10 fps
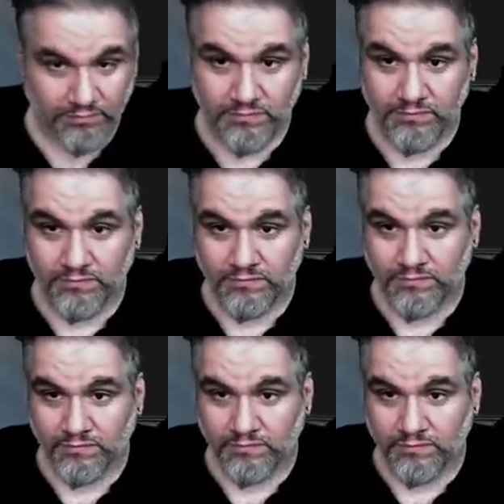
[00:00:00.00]
He's got a
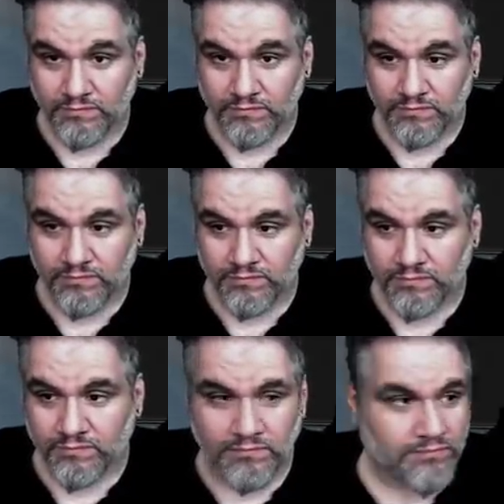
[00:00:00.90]
devoted druid.
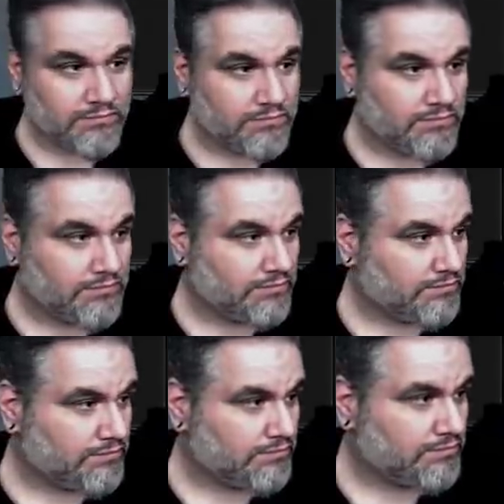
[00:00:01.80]
He's got a bird.